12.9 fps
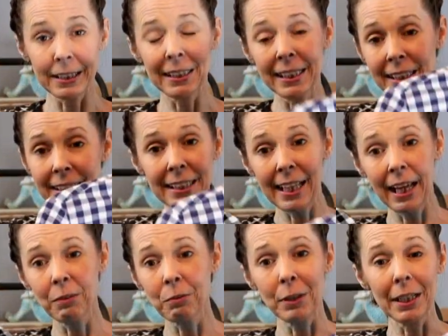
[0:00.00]
This
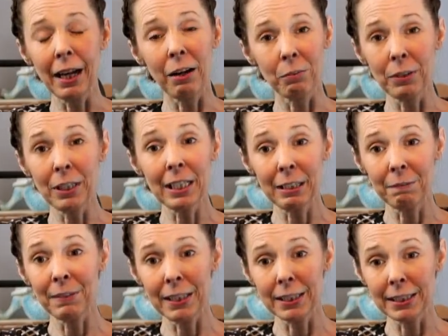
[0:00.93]
then would not really
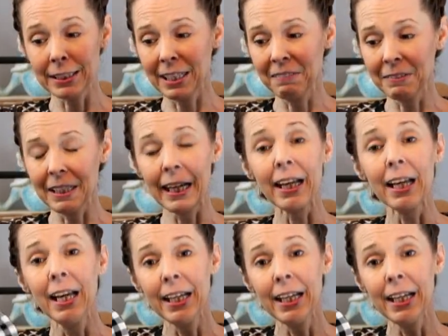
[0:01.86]
be the same thing.